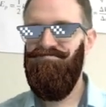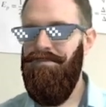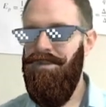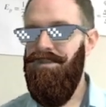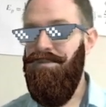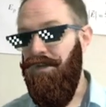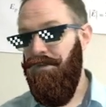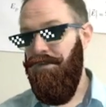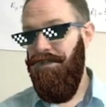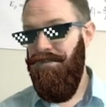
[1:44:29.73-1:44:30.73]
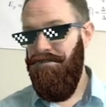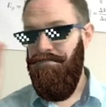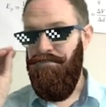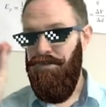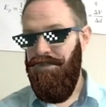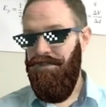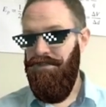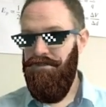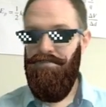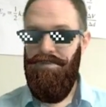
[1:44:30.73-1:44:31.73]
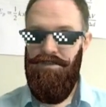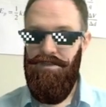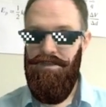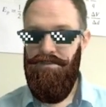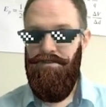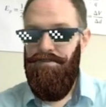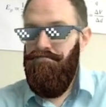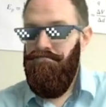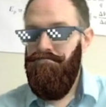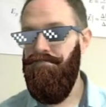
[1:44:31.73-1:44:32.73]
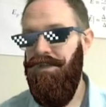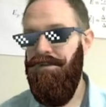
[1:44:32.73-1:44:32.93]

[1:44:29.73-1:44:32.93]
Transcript: The smaller it is, the more likely it's going to penetrate into it. Like,